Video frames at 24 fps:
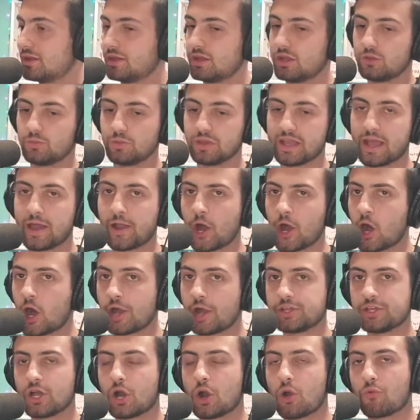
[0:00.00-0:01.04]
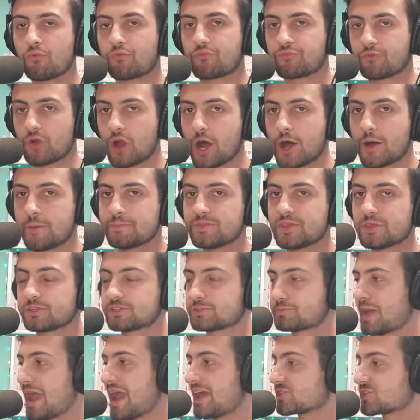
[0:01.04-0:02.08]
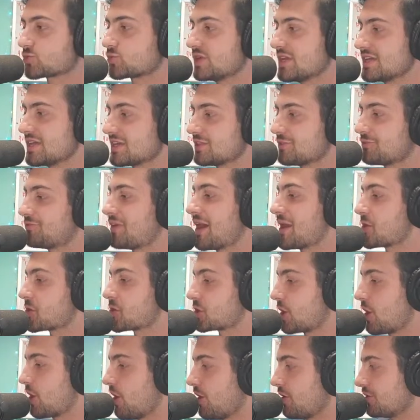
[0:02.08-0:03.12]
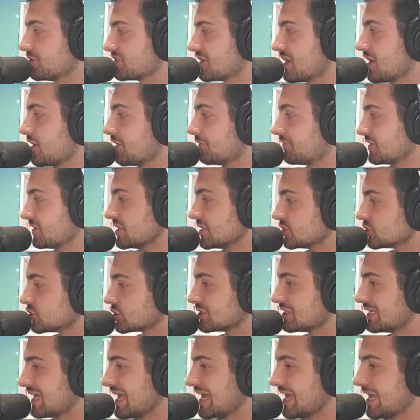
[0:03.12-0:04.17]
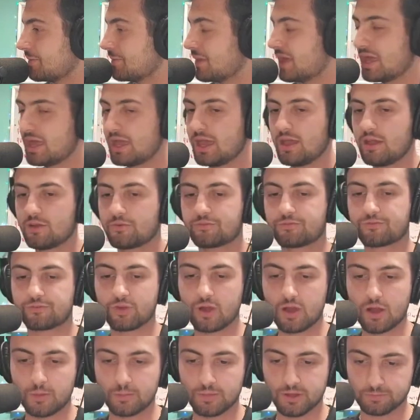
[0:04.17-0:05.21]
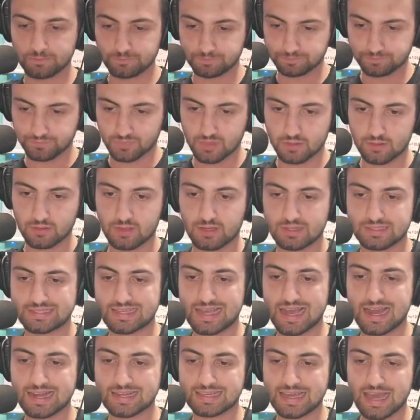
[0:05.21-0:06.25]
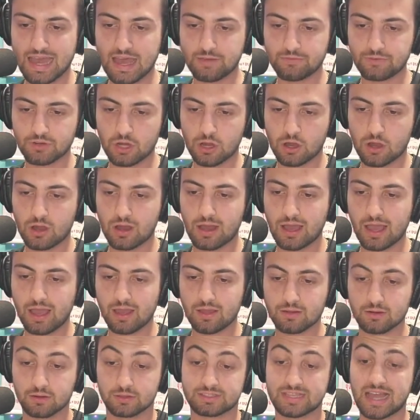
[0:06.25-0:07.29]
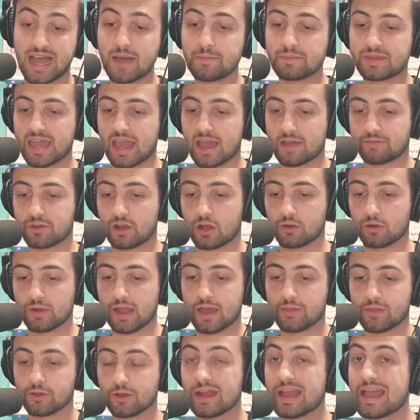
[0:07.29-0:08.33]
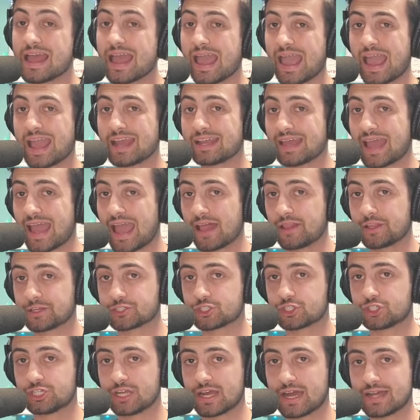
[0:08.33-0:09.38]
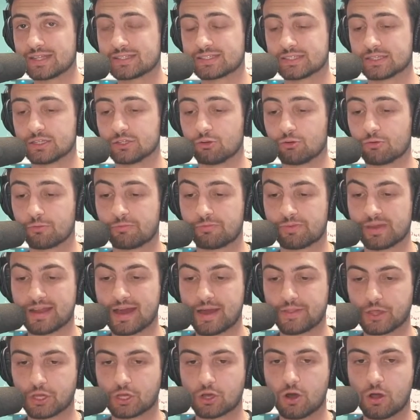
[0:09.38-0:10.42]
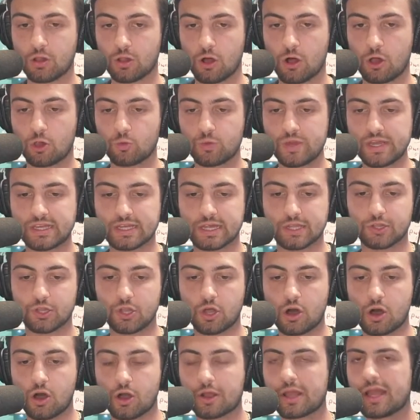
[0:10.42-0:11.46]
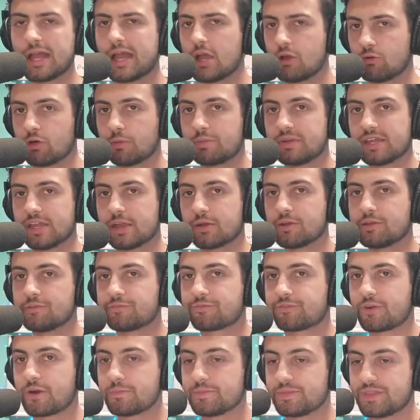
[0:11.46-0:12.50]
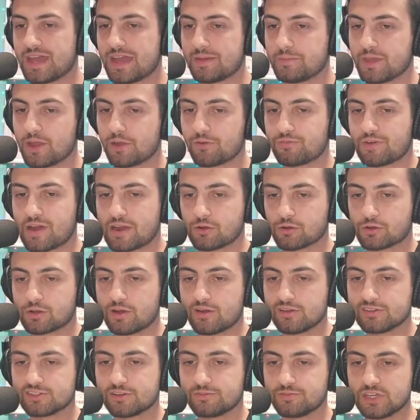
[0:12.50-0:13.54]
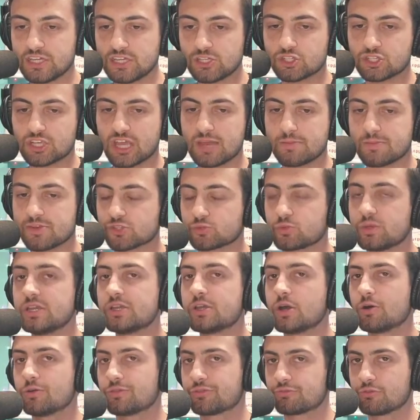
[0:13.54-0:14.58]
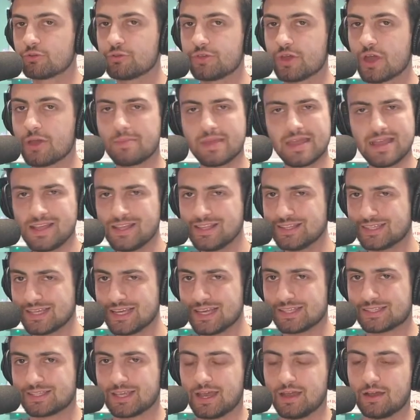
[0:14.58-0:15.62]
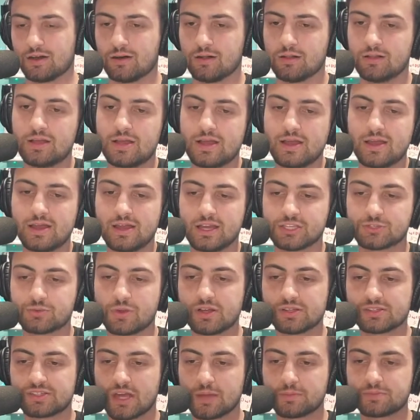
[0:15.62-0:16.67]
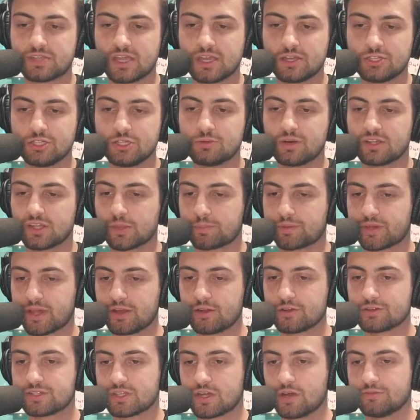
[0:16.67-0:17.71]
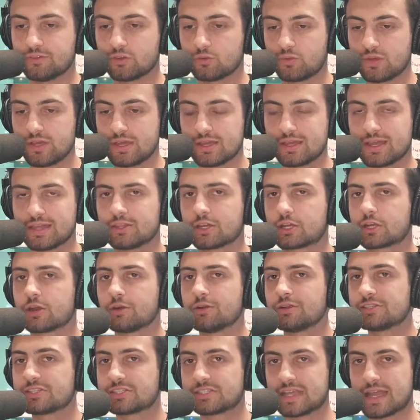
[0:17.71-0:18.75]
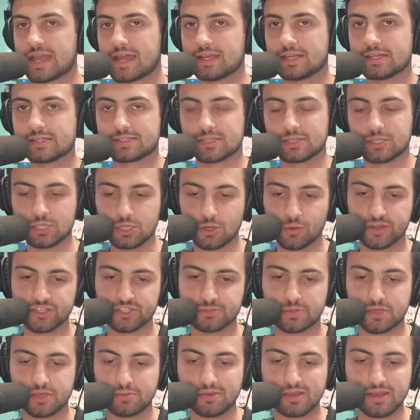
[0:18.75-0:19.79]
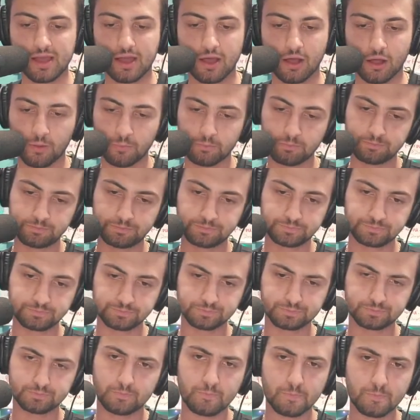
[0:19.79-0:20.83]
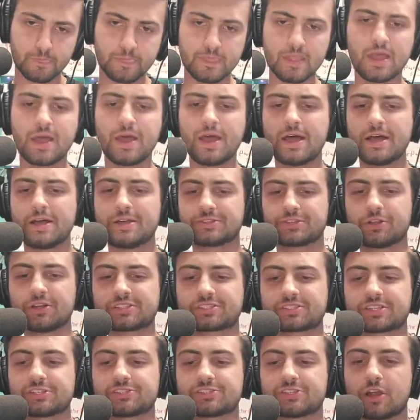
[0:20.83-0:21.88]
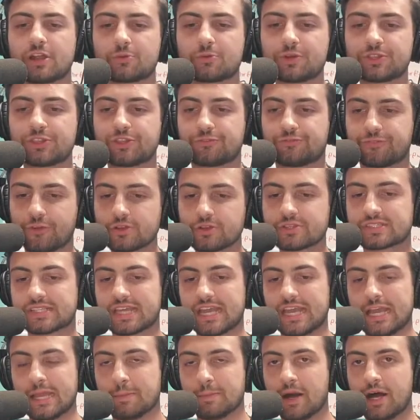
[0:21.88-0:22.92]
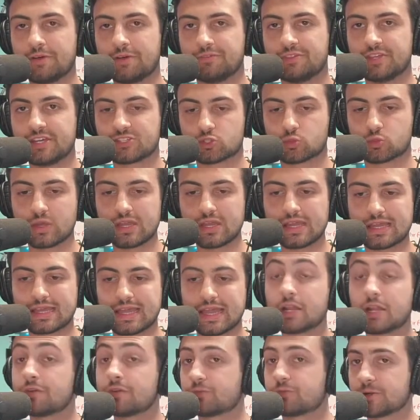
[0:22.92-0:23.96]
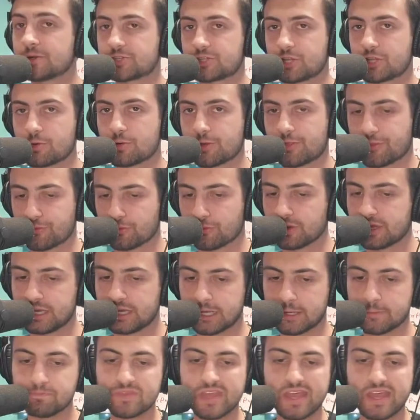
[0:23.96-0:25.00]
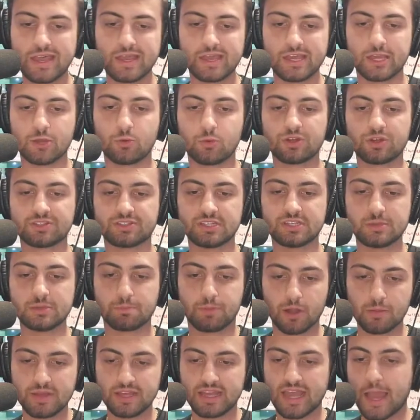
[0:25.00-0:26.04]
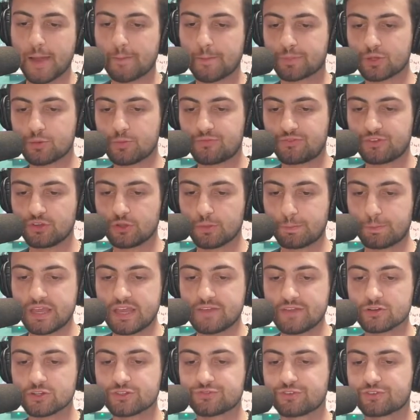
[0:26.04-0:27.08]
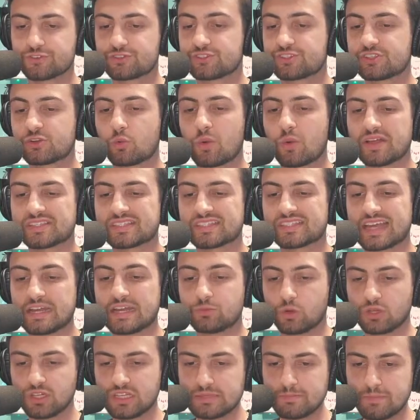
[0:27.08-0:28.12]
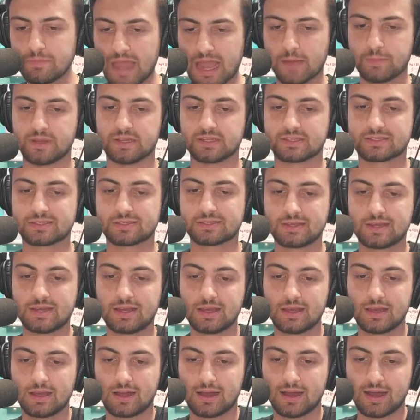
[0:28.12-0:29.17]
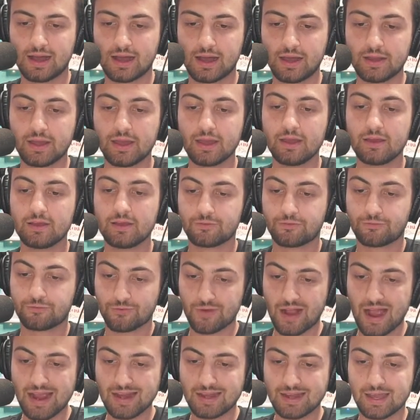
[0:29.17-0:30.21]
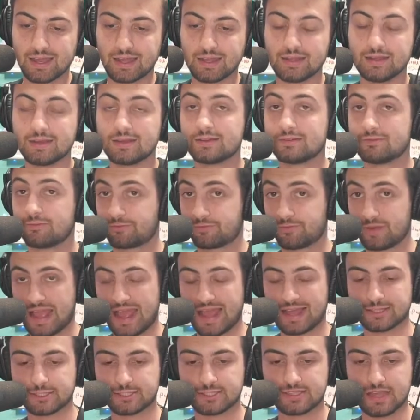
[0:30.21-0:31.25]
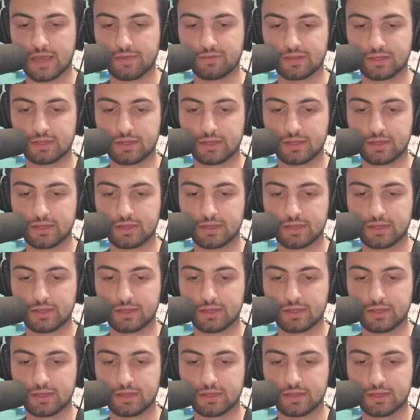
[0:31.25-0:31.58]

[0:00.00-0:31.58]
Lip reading: We got audio from this past week and the final calls of each game from Tom Cavanaugh, and Alex Johnson, who have been on the call all weekend long. We'll be hearing from them, their final calls of each game as we go through them in detail, as well as update you on the players of the week and the current standings in the USPBL. So let's get started with the first game of this weekend, of which there were 3. It was the Birmingham Bloomfield Beavers versus the Westside Woolly Mammoths on Friday at 7